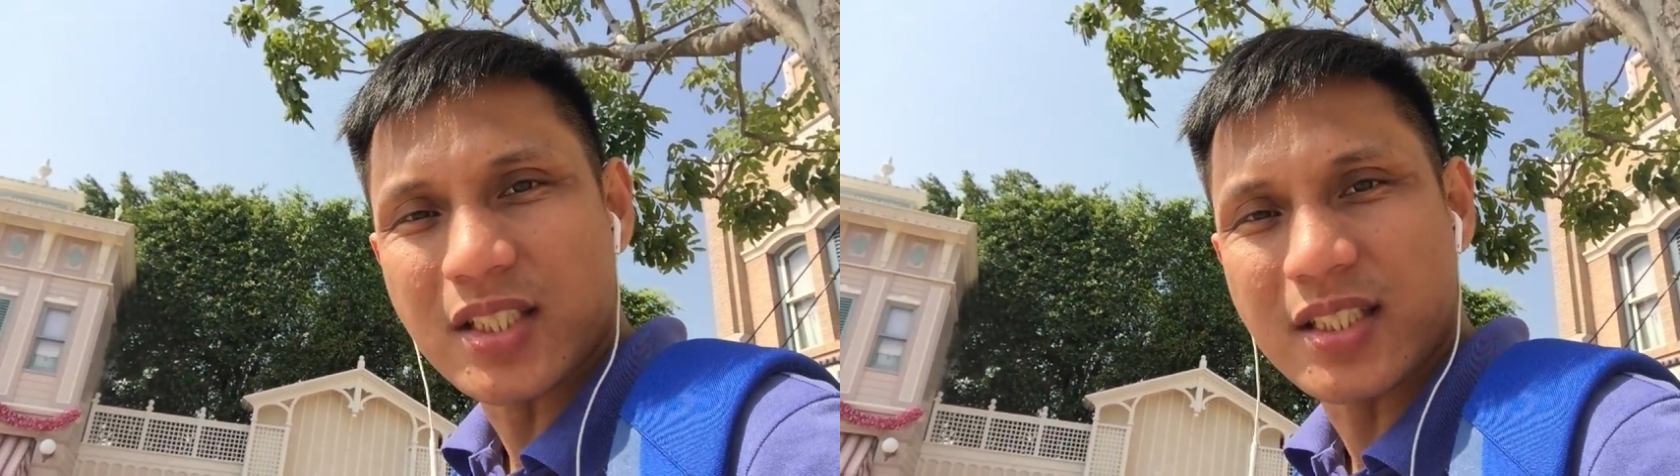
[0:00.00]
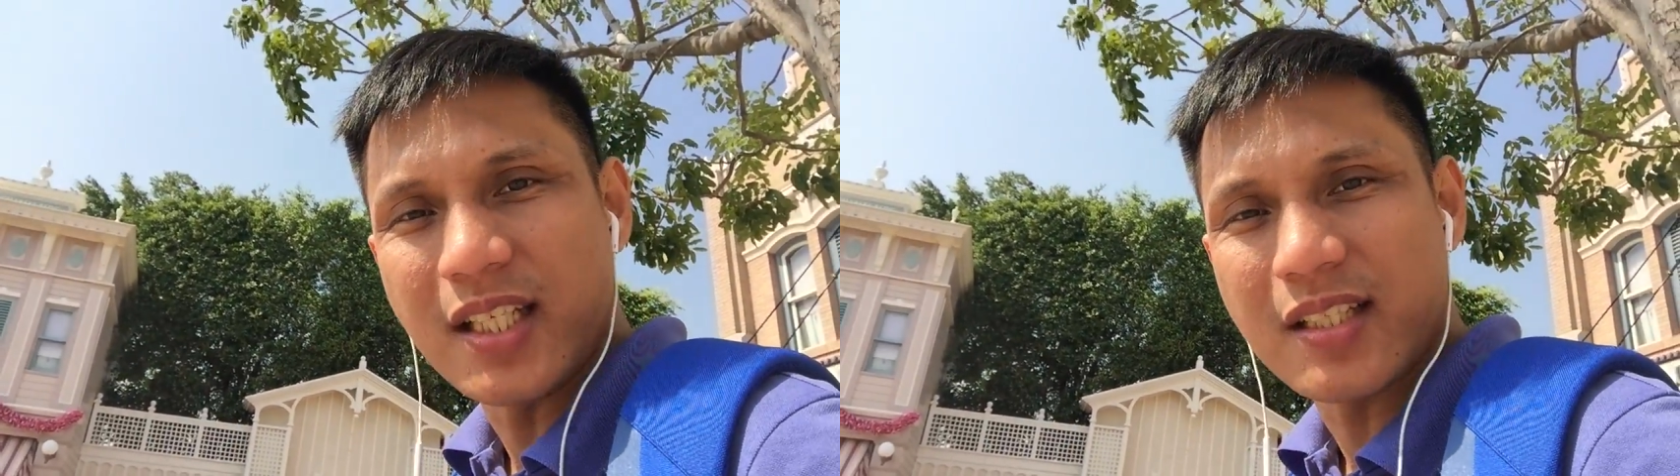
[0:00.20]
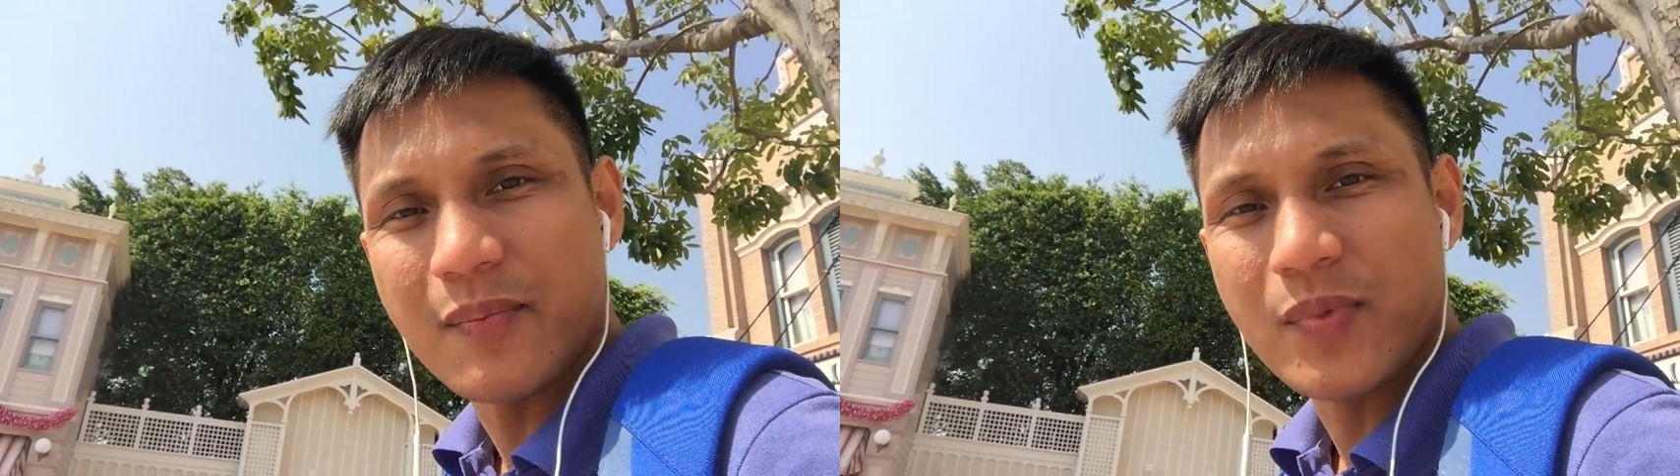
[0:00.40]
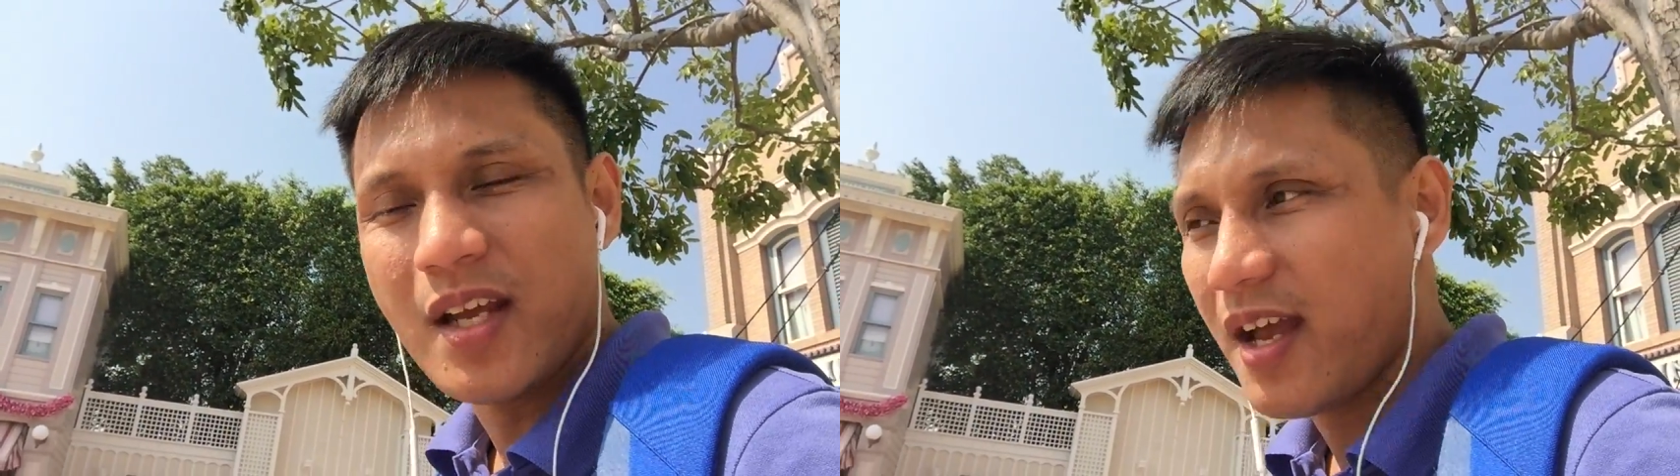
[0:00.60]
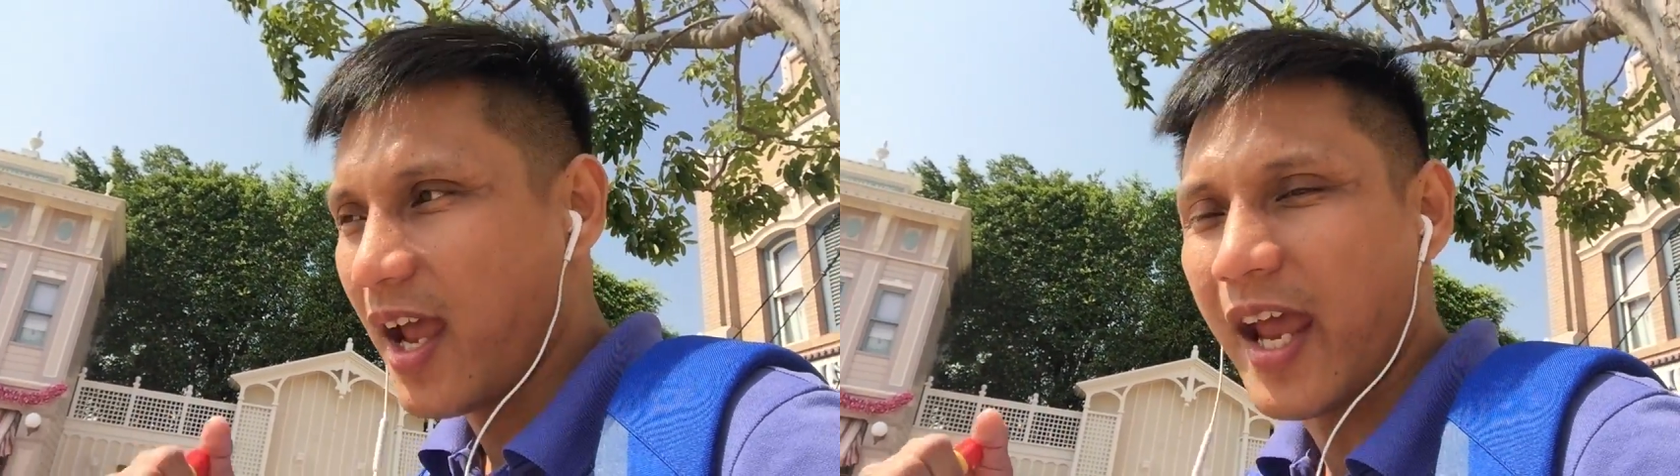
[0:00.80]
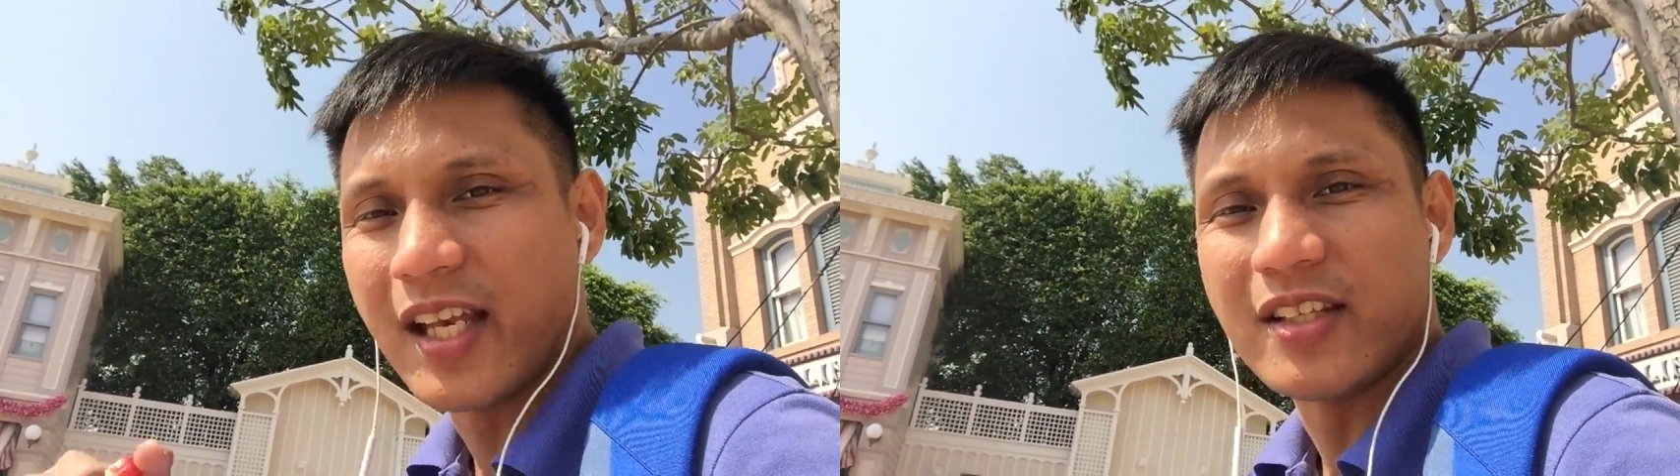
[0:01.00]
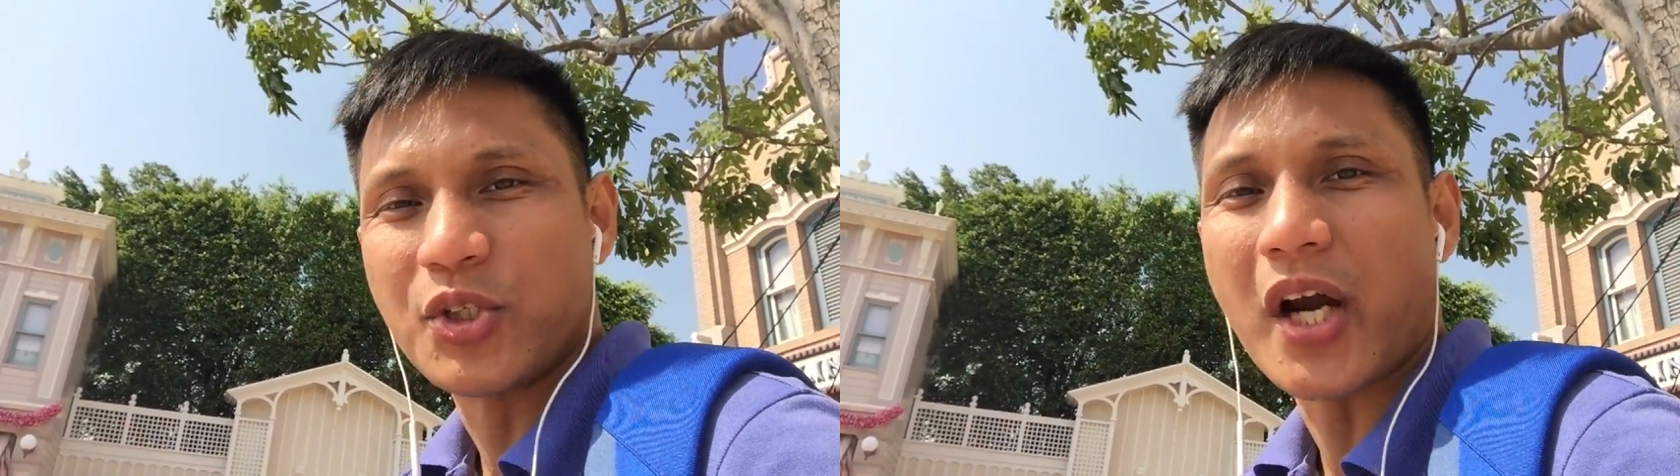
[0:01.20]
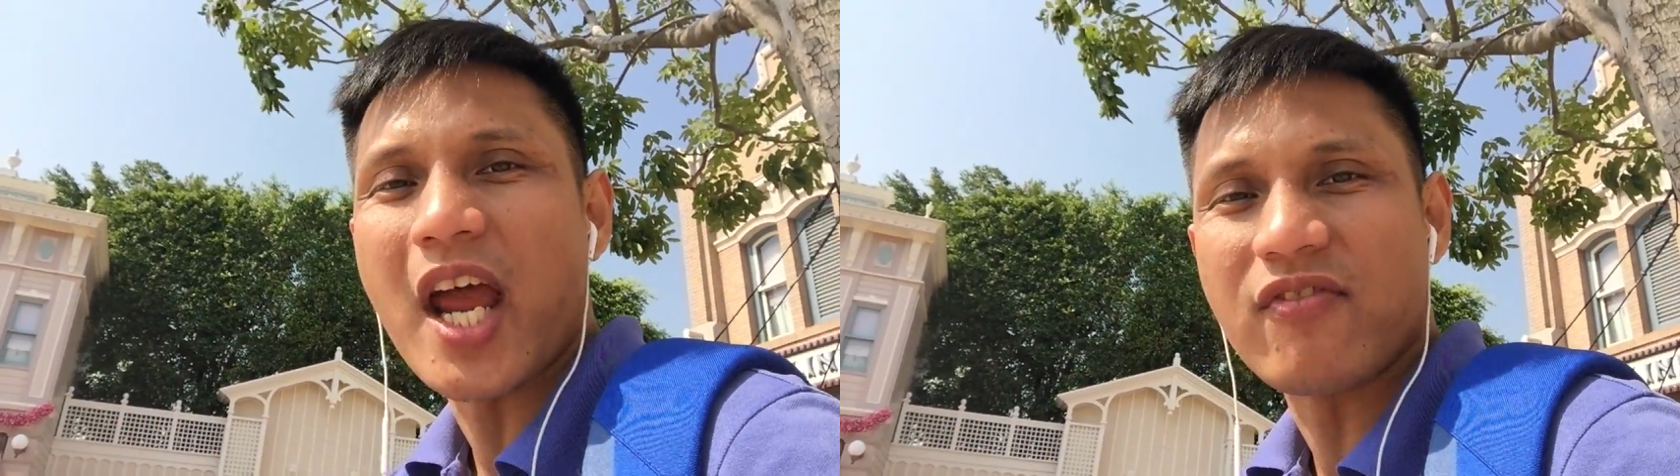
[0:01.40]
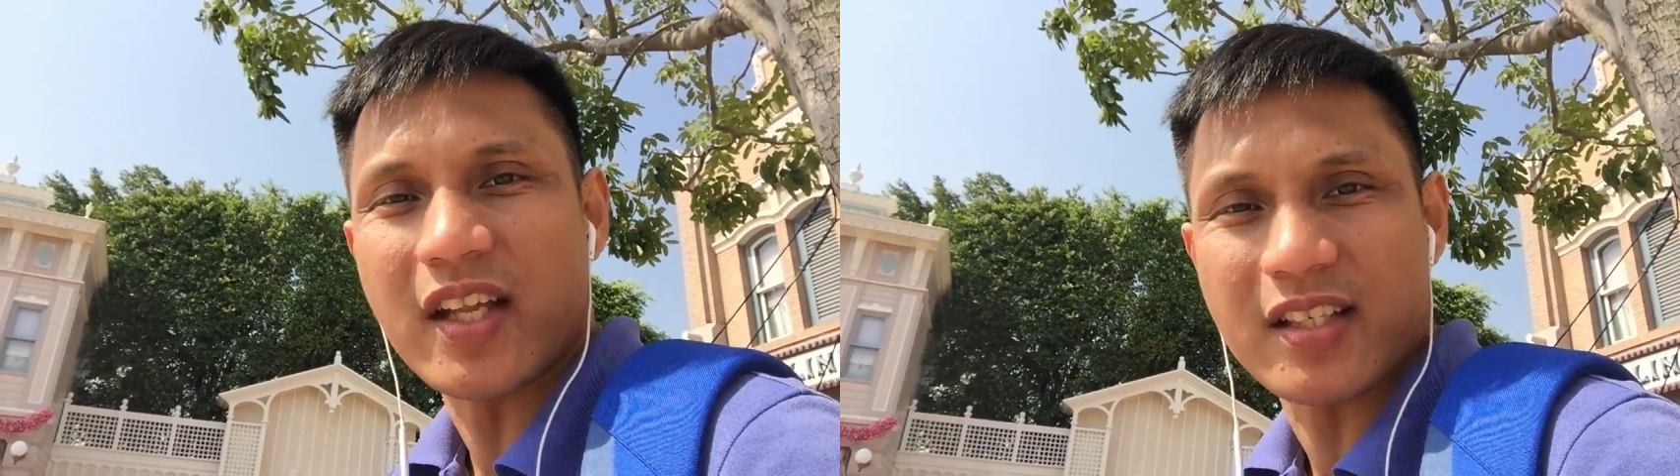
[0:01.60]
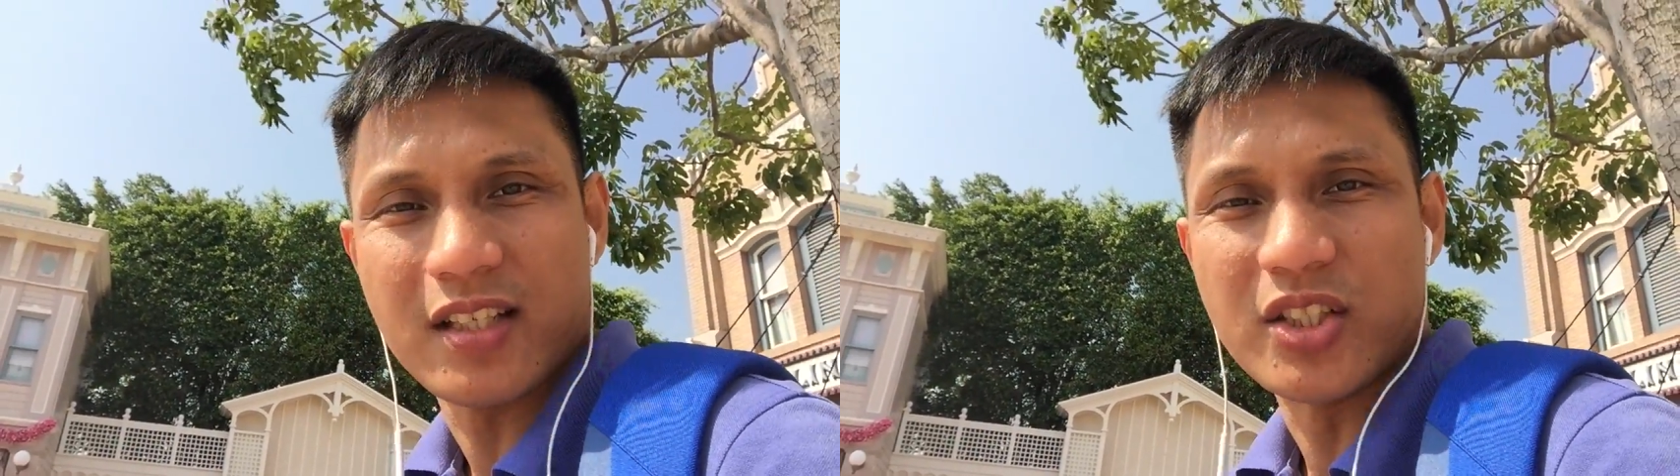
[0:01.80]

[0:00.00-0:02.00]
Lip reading: seat and drive it.